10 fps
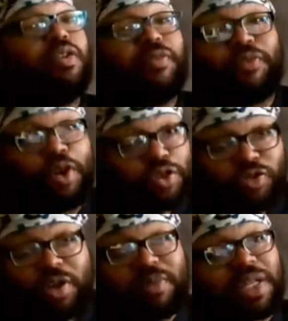the first
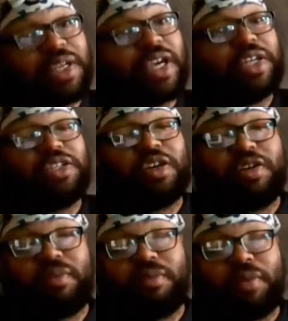running back to catch one
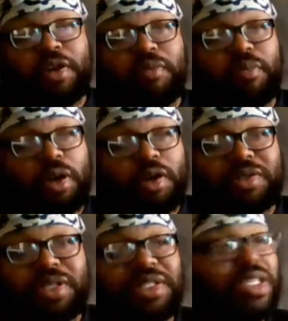hundred, one hundred balls
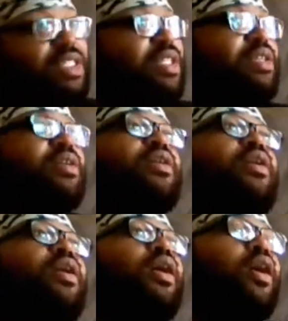in the season.
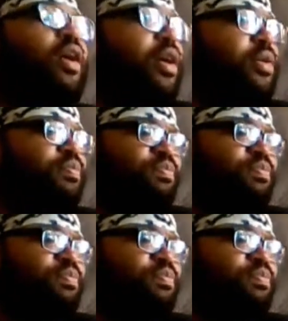Um,